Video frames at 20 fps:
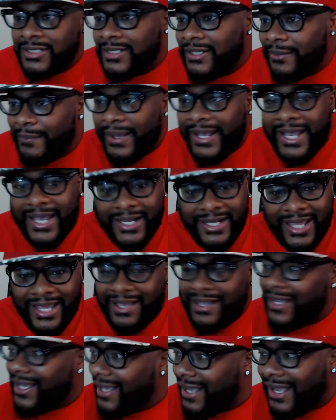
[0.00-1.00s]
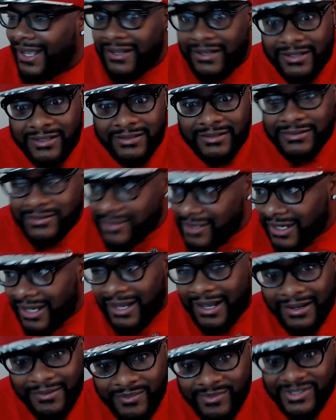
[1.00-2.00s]
man, like
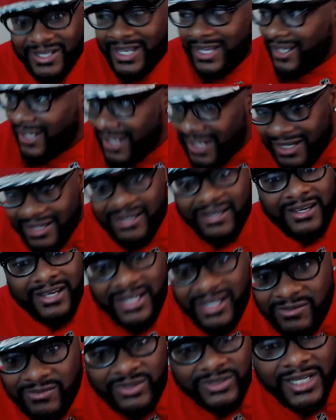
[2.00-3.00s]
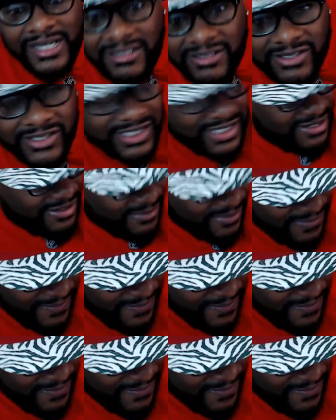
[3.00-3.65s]
I'm like in relationship